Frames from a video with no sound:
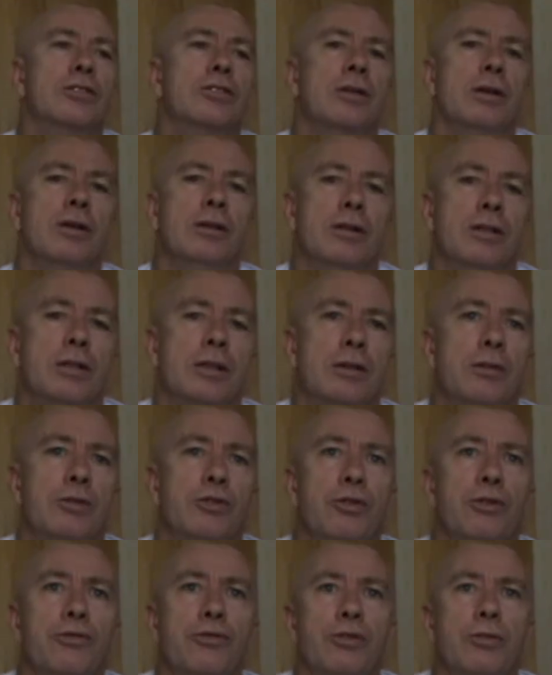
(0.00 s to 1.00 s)

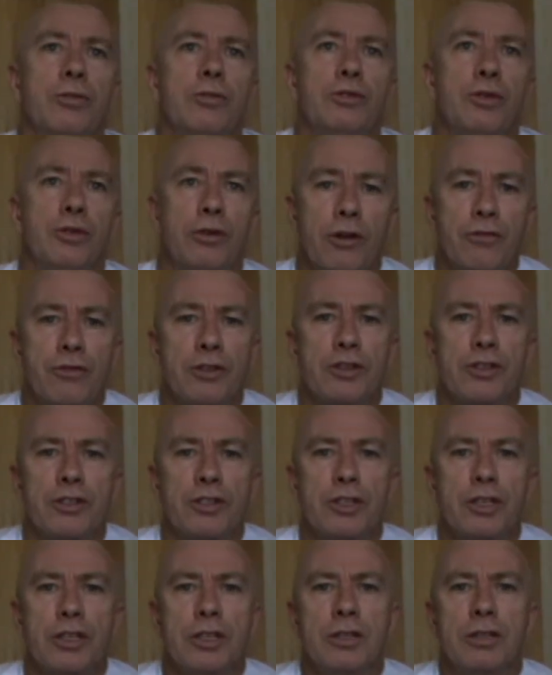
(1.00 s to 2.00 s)
you'll often
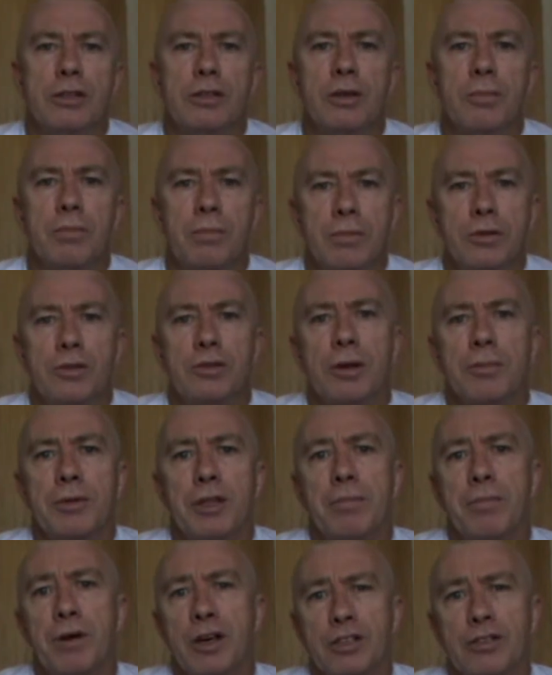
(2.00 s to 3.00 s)
see that some of the
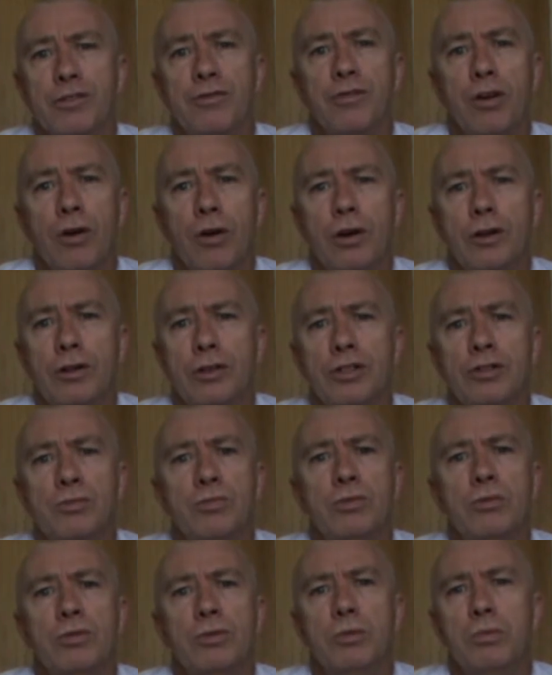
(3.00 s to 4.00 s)
best fighters
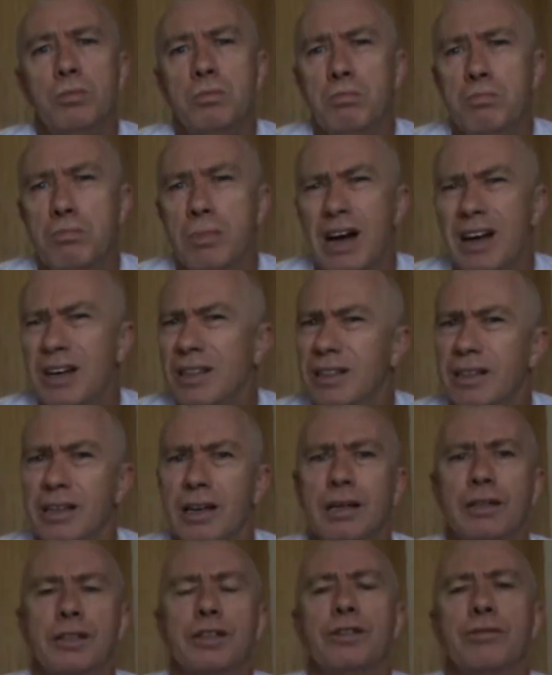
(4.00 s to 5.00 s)
will mainly
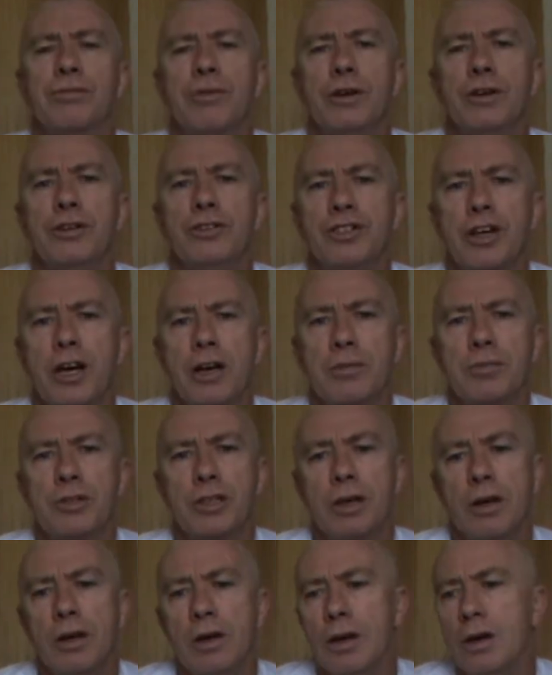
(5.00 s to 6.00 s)
only throw jabs,
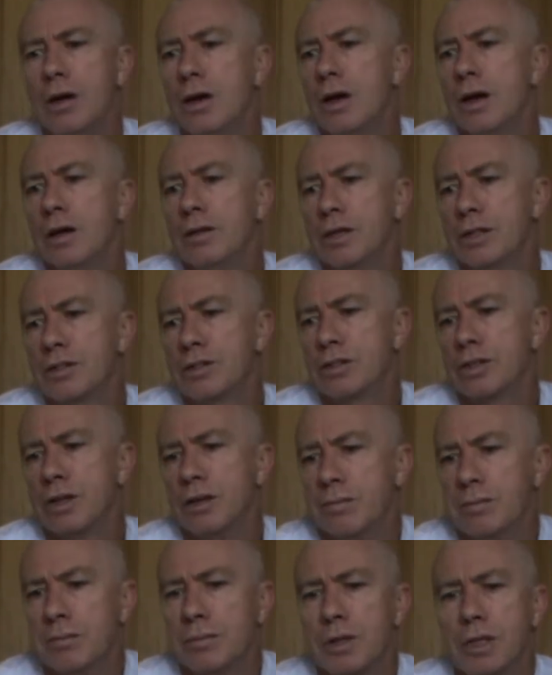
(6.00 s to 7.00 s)
and
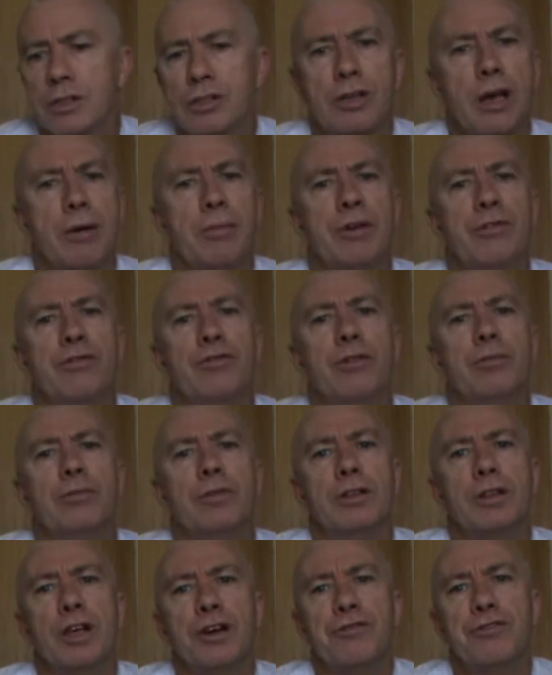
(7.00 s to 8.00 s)
that's coming from
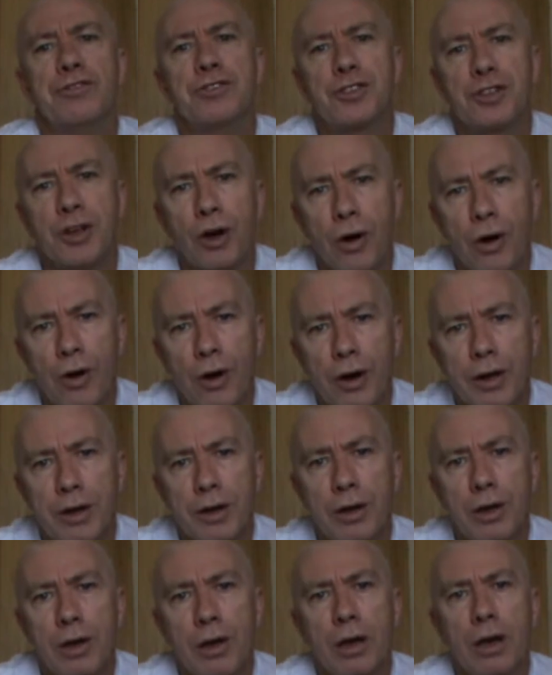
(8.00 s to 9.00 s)
the left side,
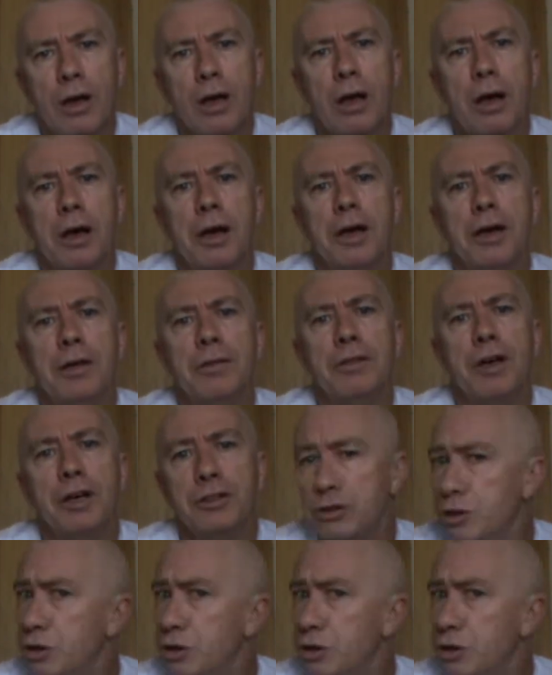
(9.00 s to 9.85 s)
and they